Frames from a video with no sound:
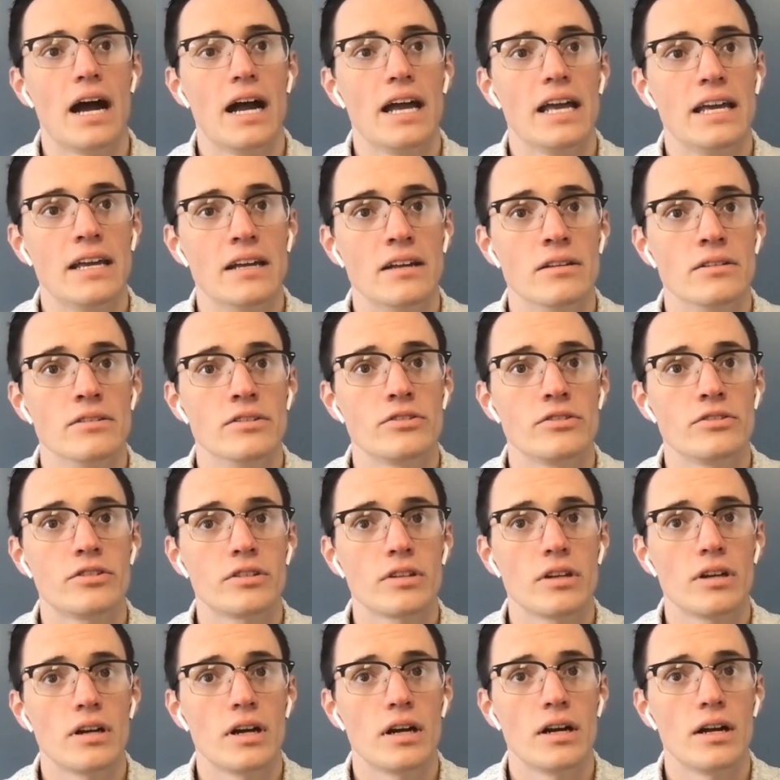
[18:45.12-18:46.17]

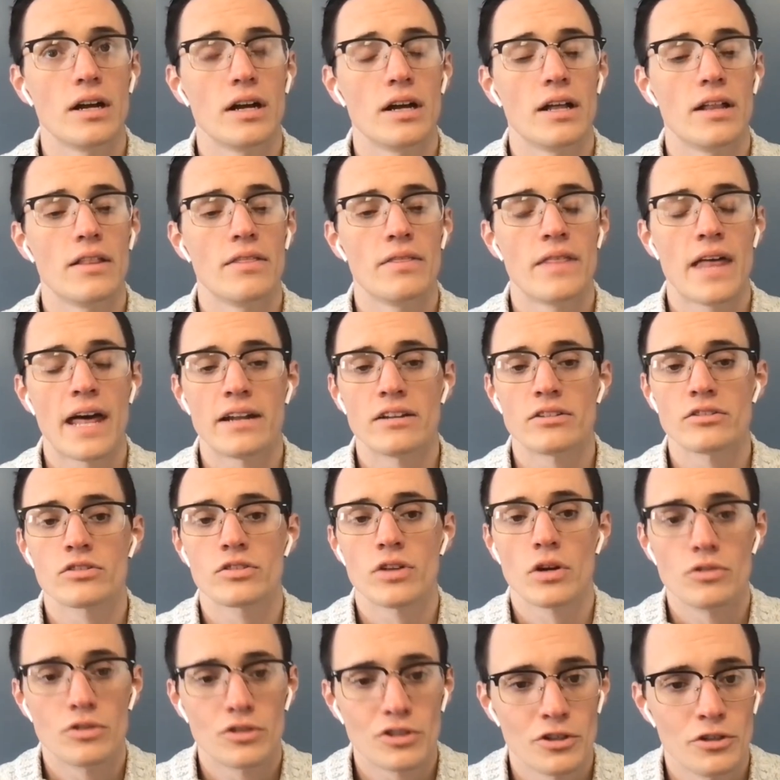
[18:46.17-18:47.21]
is that is
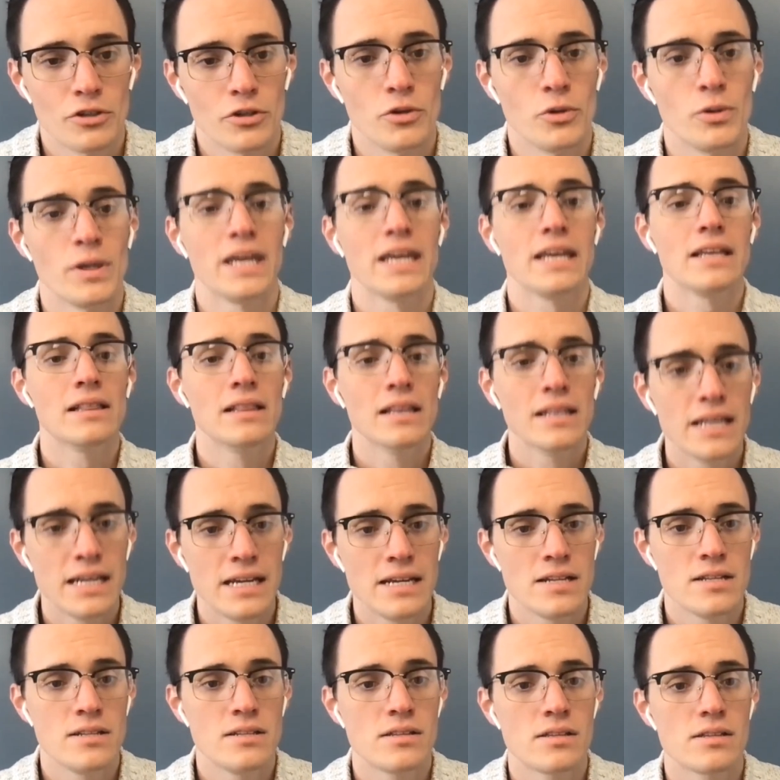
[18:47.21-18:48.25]
so true. He
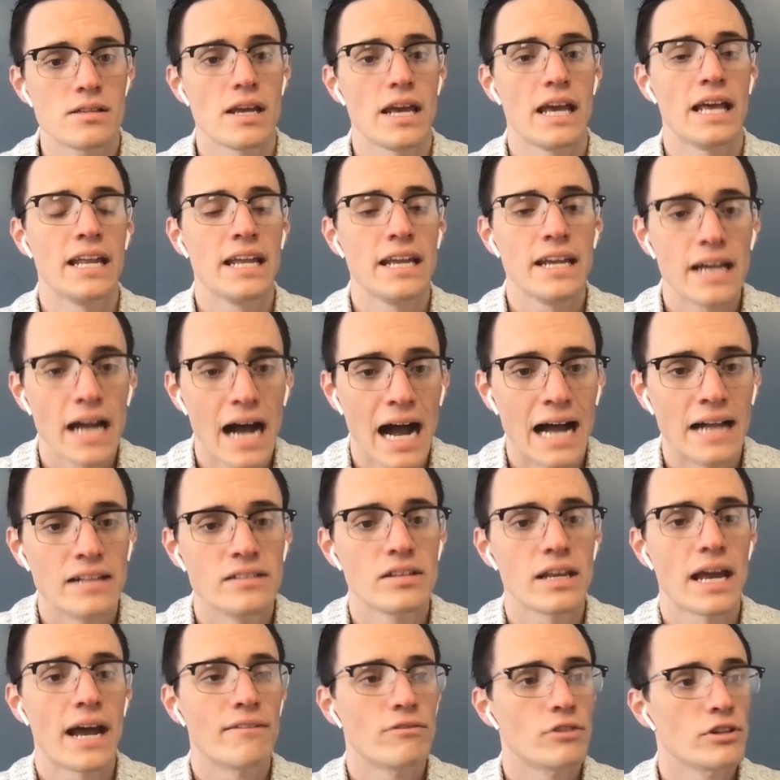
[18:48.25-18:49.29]
leads and He
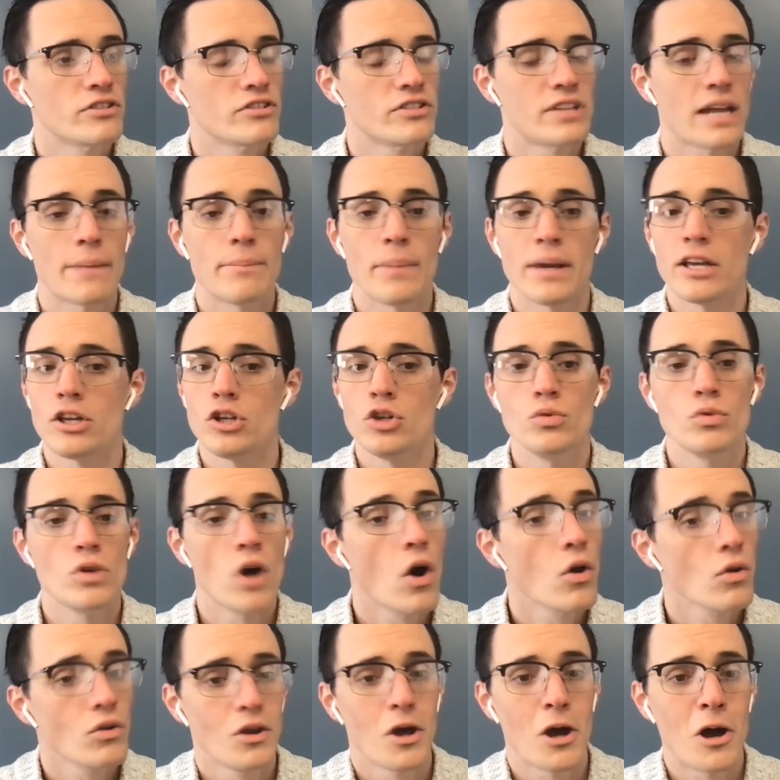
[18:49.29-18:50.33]
guides every step, and you
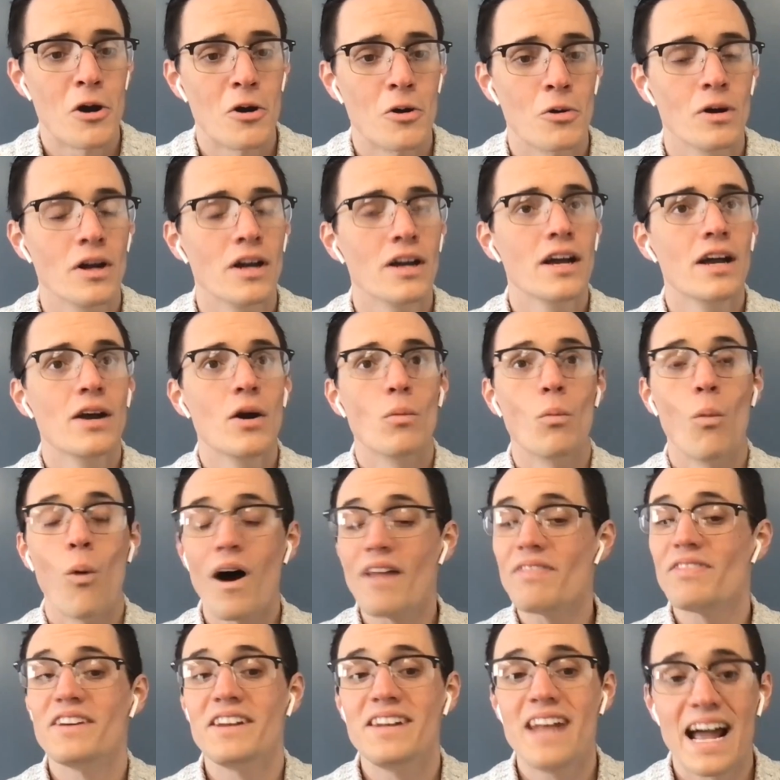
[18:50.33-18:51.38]
don't know
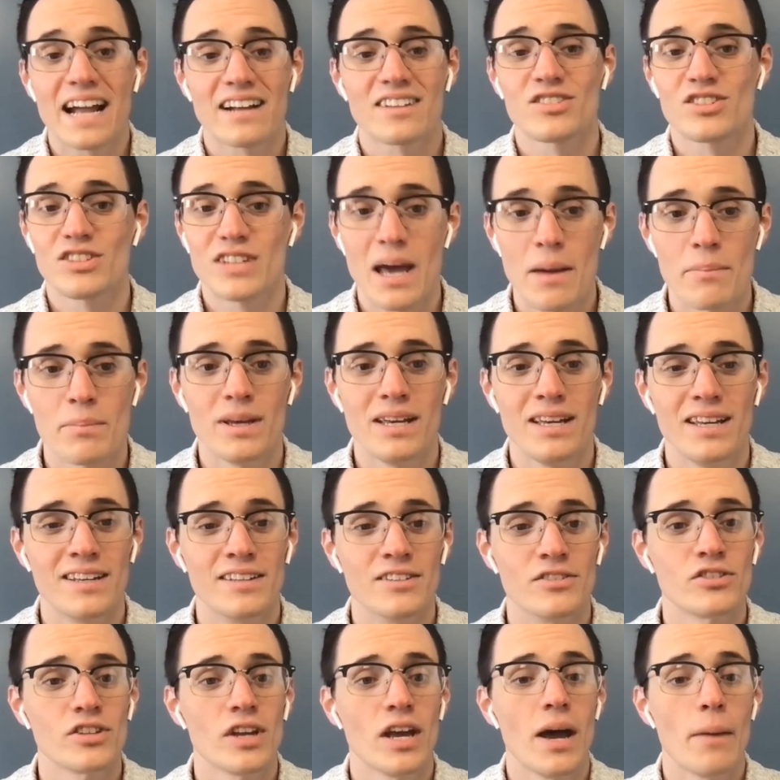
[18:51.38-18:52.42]
what the next step
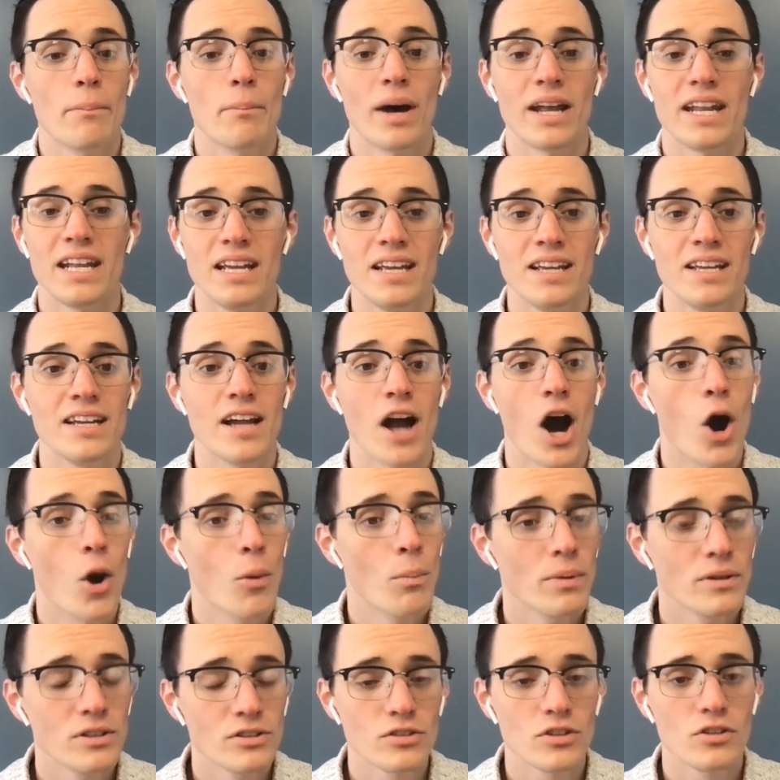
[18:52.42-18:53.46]
is, but He
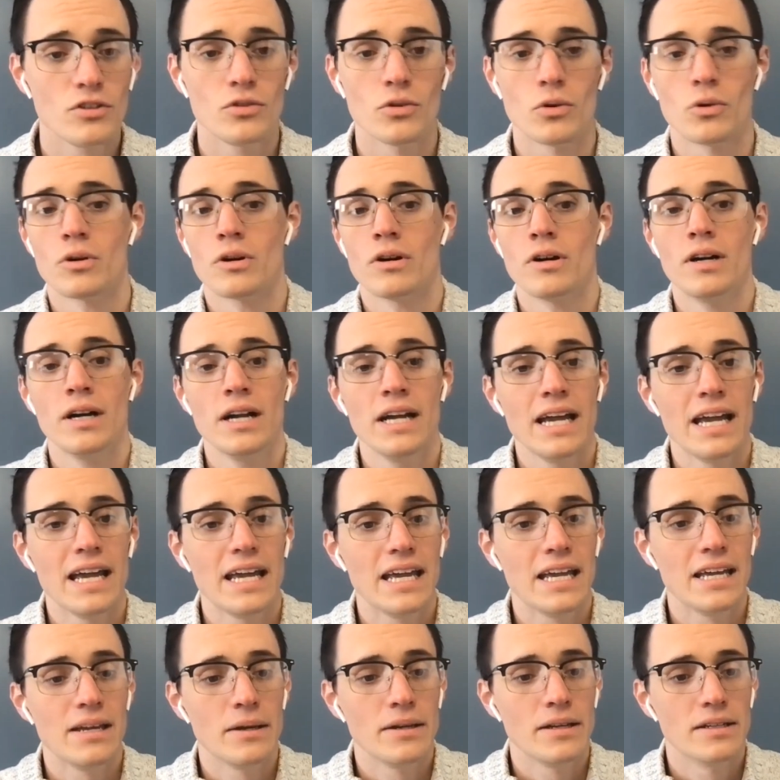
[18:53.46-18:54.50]
opens the door,
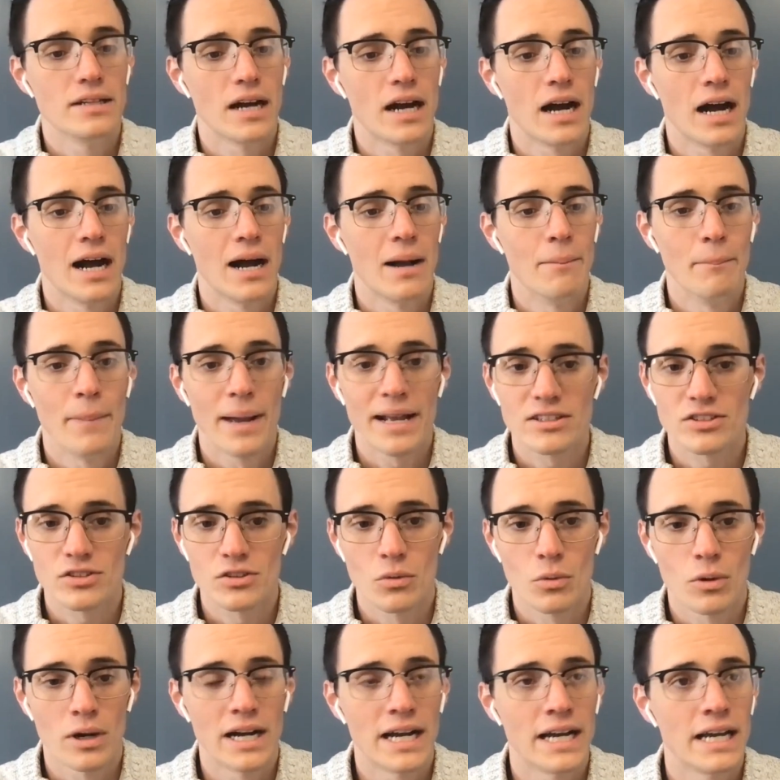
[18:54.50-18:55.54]
He makes the
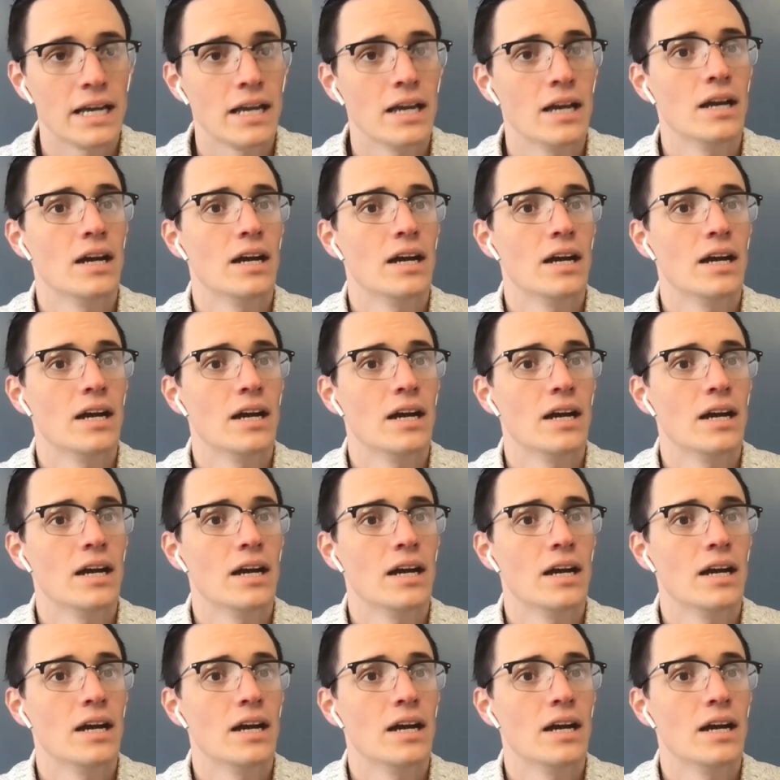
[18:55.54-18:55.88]
way.